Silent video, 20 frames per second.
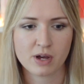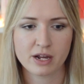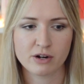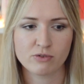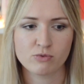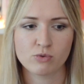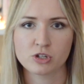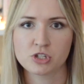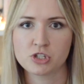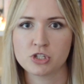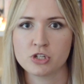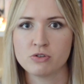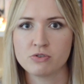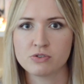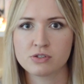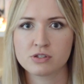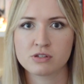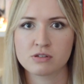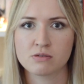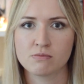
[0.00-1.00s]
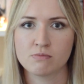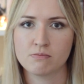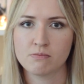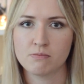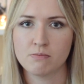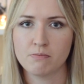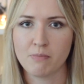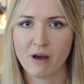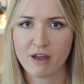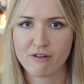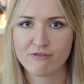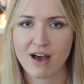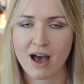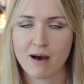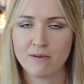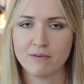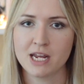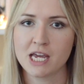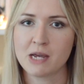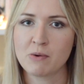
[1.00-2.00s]
kind of what suits my
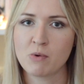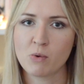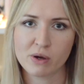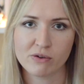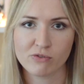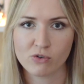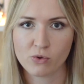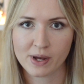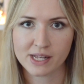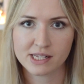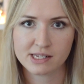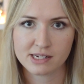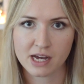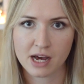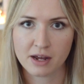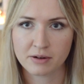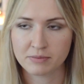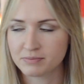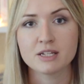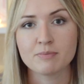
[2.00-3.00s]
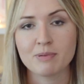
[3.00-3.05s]
family and what we've always done.